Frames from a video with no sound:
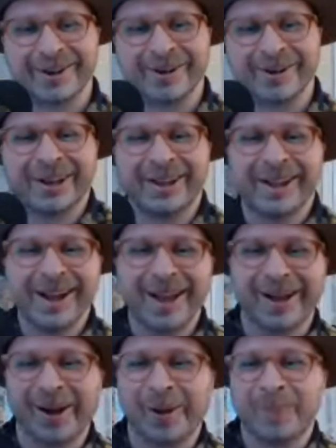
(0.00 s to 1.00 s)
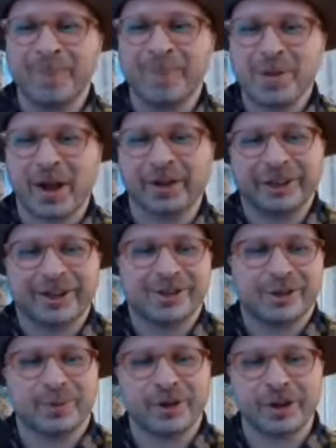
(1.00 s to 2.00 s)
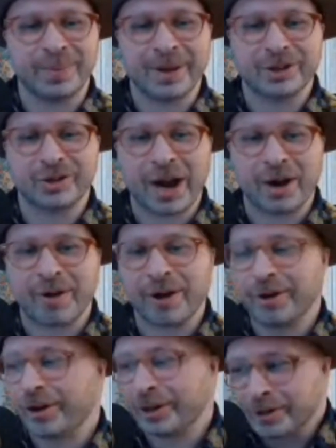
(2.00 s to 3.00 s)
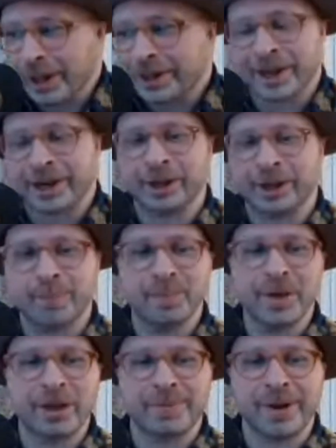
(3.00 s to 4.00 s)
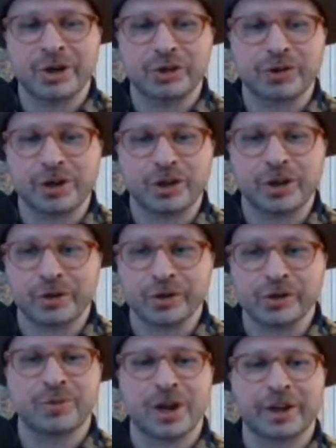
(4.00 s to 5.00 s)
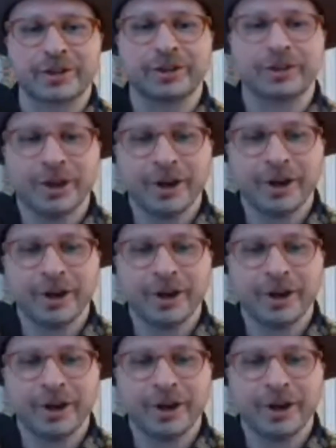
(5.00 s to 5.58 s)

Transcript: So I think it's a pretty mixed track record. And like any administration, they're subject